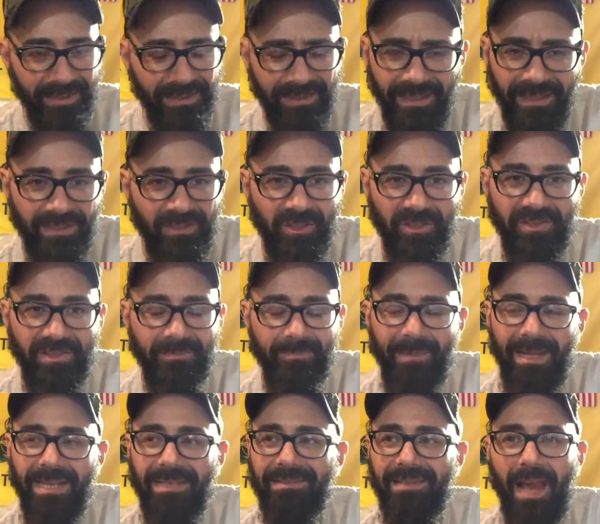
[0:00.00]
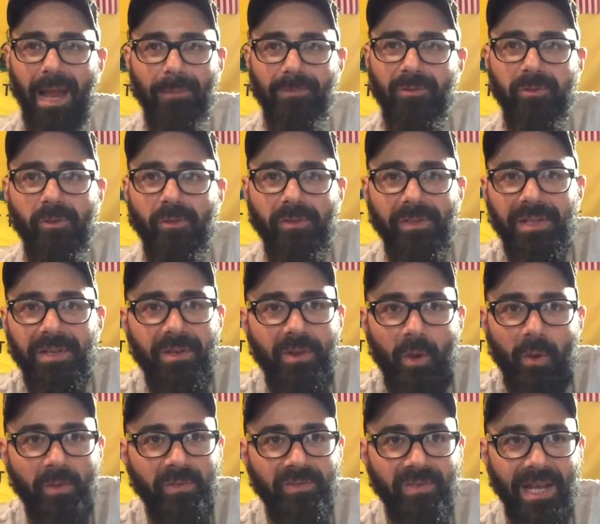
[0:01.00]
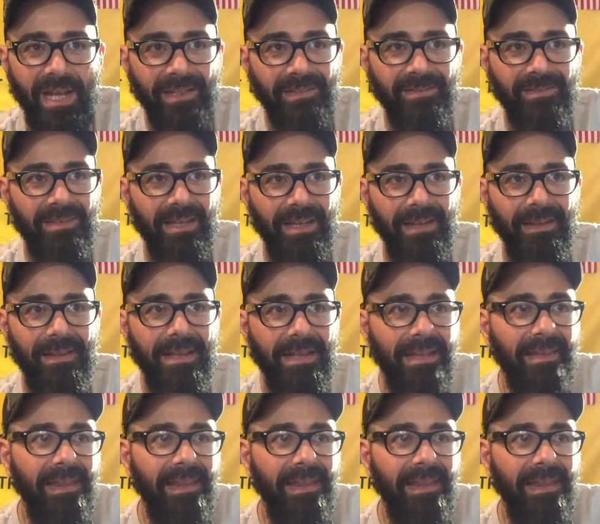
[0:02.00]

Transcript: and it makes absolutely no sense that